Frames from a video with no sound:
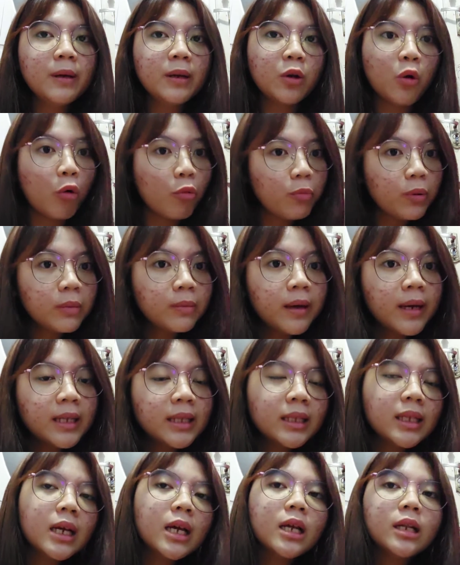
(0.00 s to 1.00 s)
an open
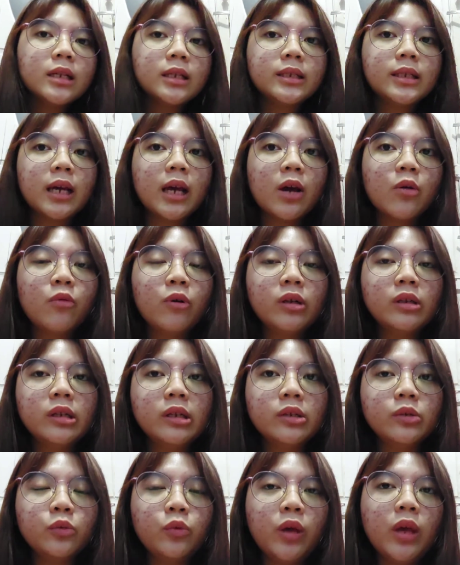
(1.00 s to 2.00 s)
mind. The second one
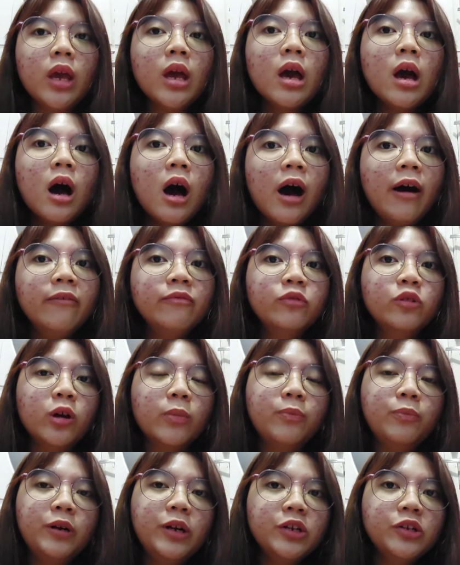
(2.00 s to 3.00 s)
is we have to
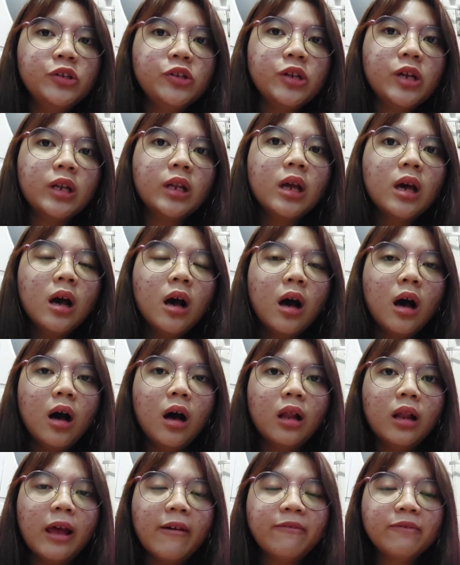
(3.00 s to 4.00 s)
appreciate
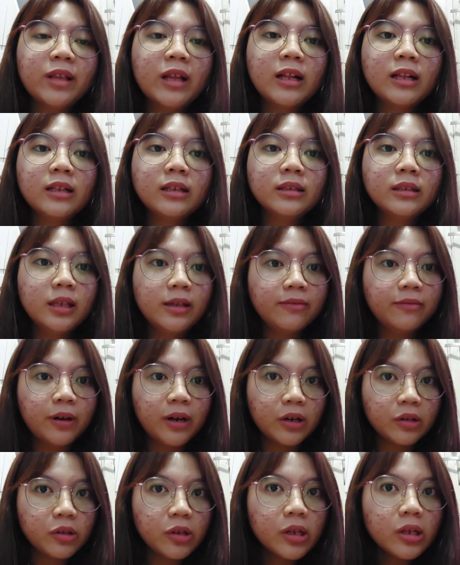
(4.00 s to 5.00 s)
lifestyle
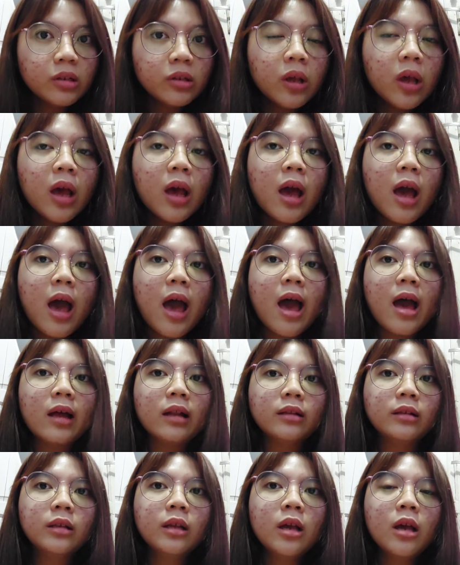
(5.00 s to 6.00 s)
differences,
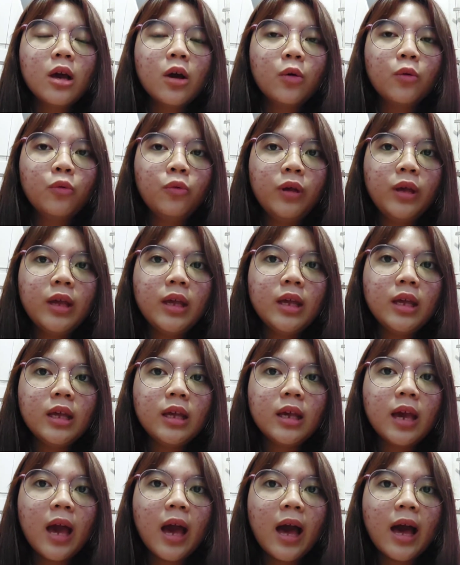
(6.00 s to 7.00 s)
and we
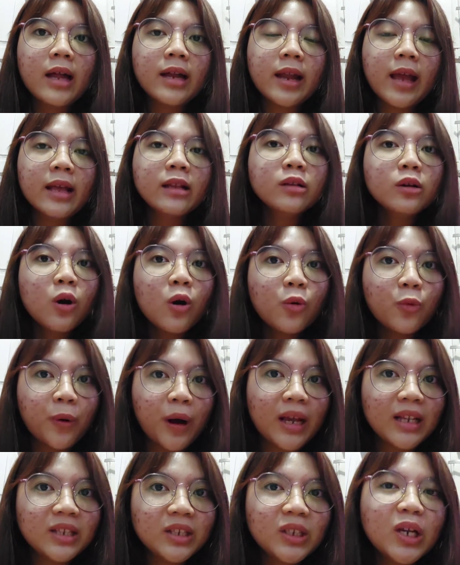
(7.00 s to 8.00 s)
can
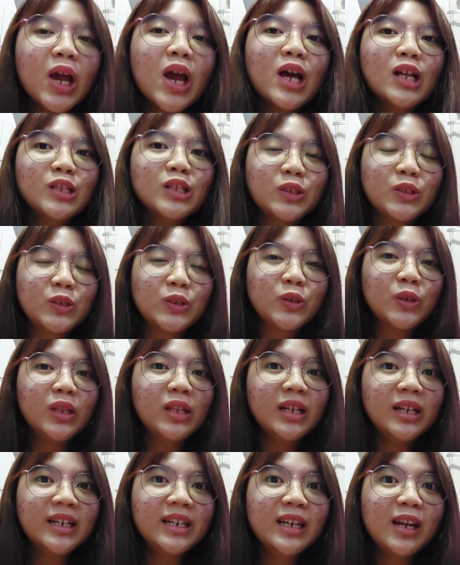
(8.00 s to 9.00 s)
encourage to
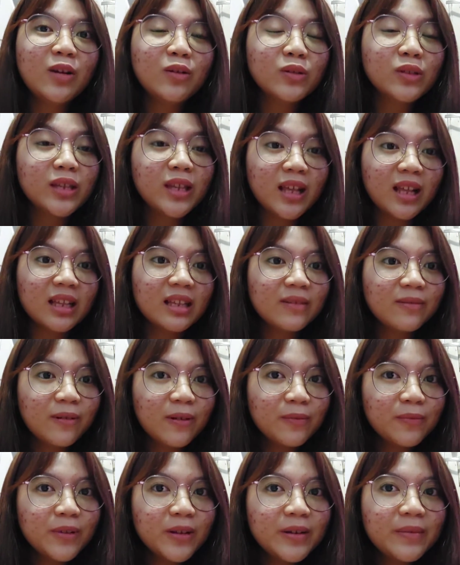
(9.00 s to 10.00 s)
learn new skills
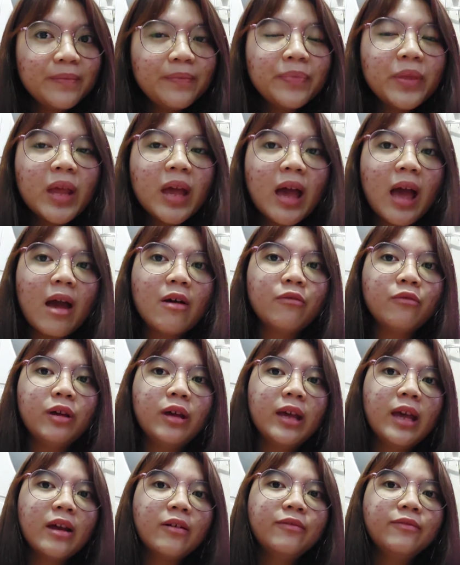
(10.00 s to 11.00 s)
from them, and we
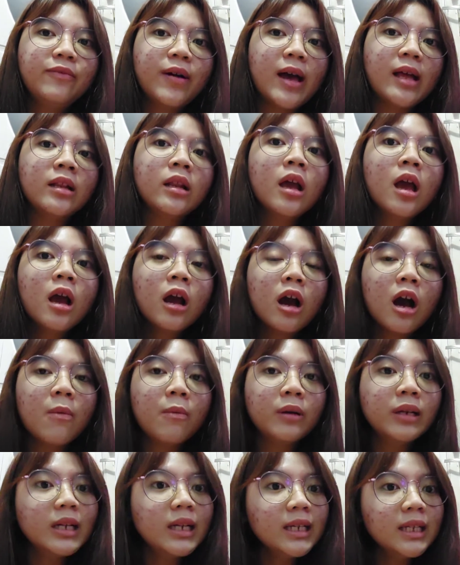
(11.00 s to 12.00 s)
can find
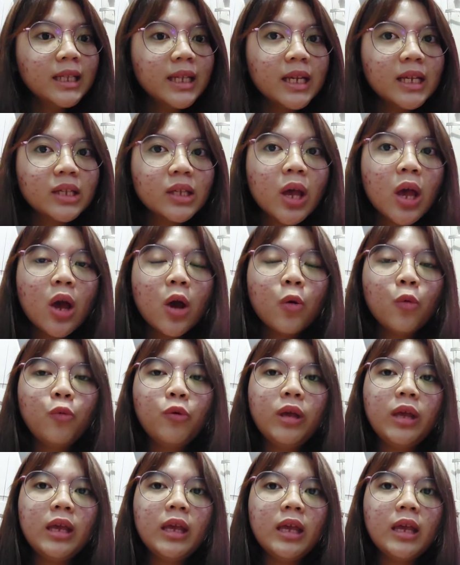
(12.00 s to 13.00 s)
commonalities.
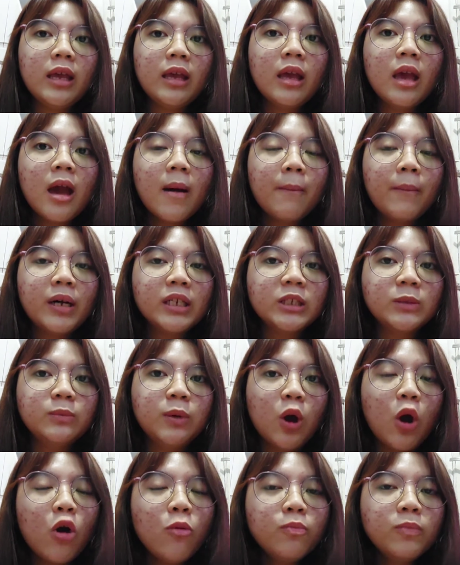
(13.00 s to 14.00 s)
We must
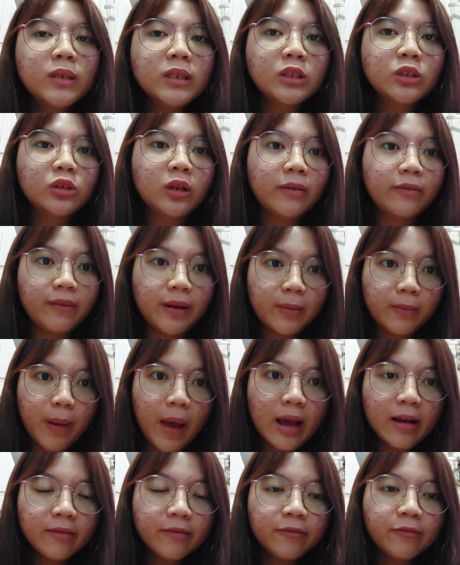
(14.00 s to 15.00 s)
be open to the
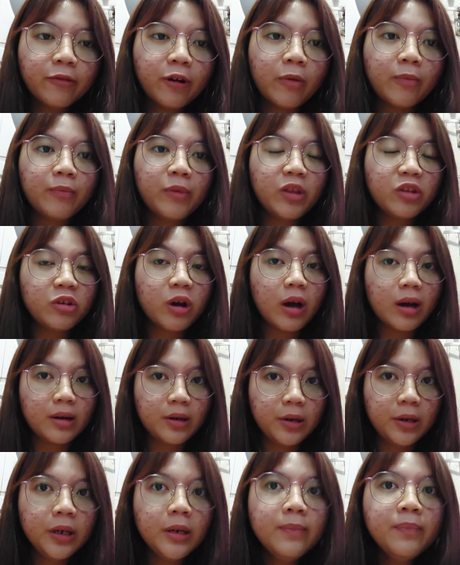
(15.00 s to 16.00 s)
feedback from each
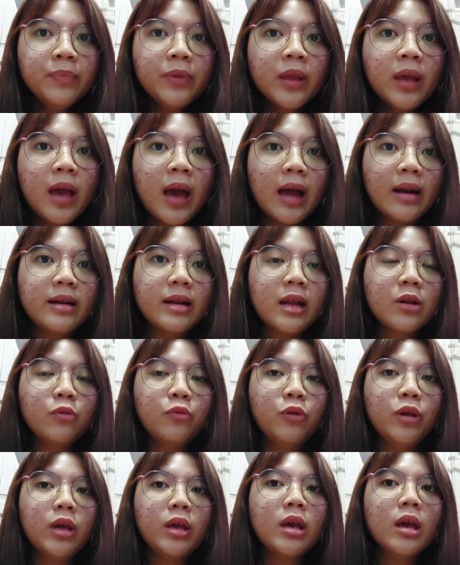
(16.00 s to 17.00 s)
other, and then
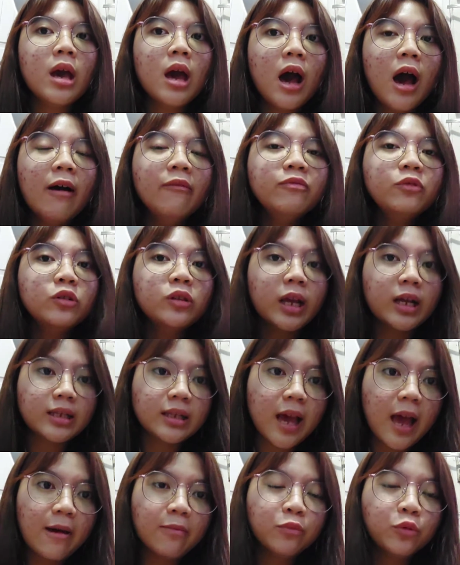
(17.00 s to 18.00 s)
we have to take
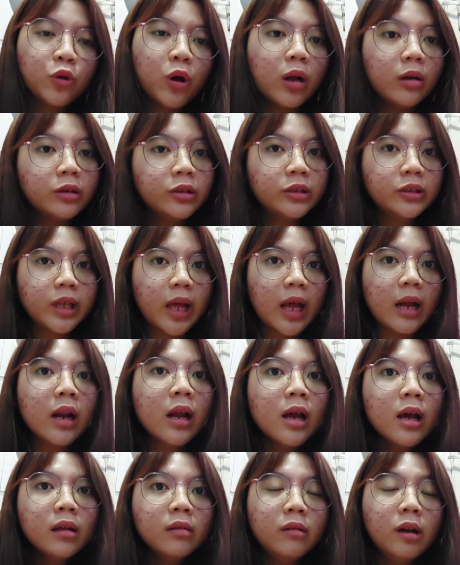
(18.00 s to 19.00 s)
time to understand
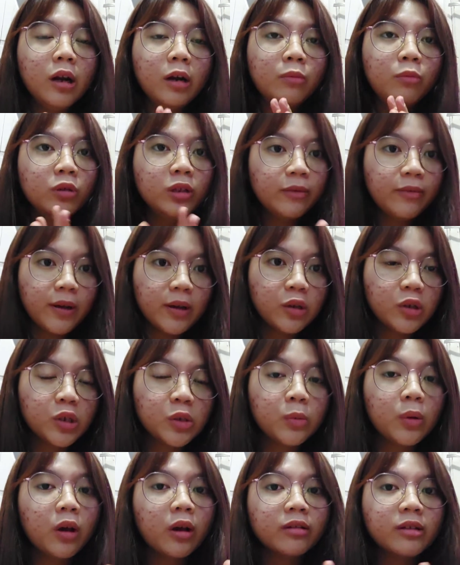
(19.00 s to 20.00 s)
their motivations,
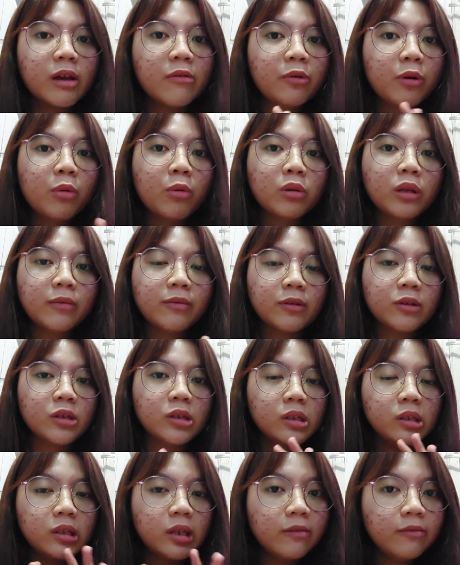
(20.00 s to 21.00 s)
because everyone's motivation
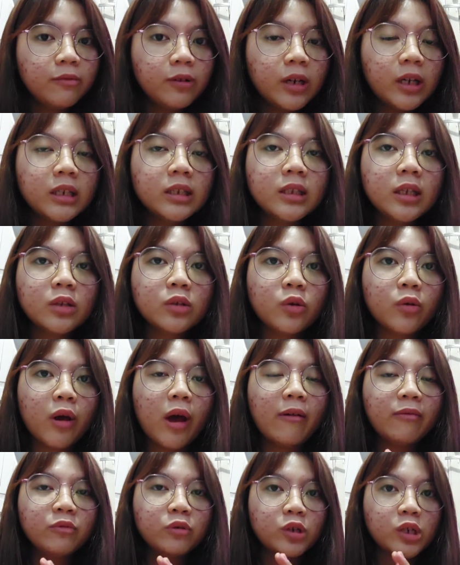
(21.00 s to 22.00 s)
is different, so we
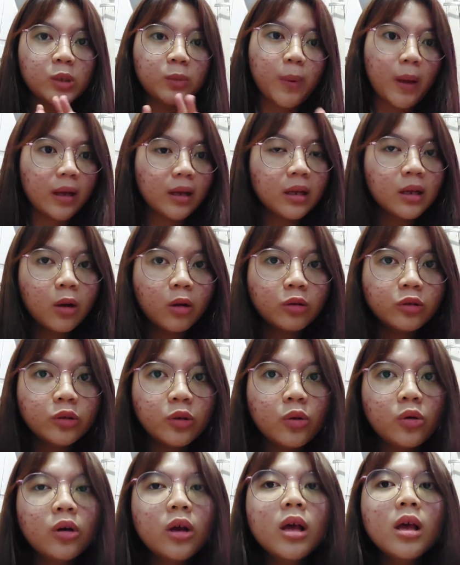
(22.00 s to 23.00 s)
have to respect it
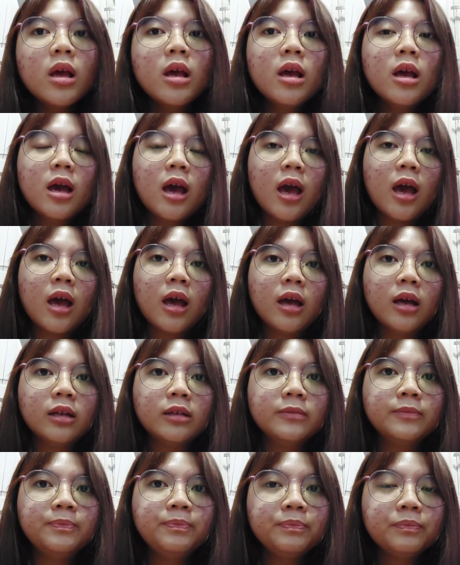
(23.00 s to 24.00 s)
also.
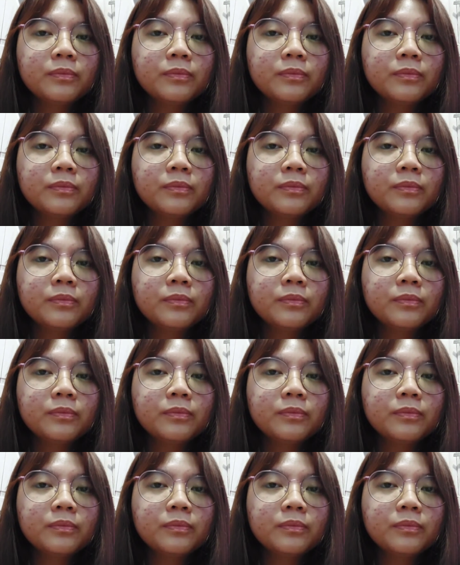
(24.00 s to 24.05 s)
And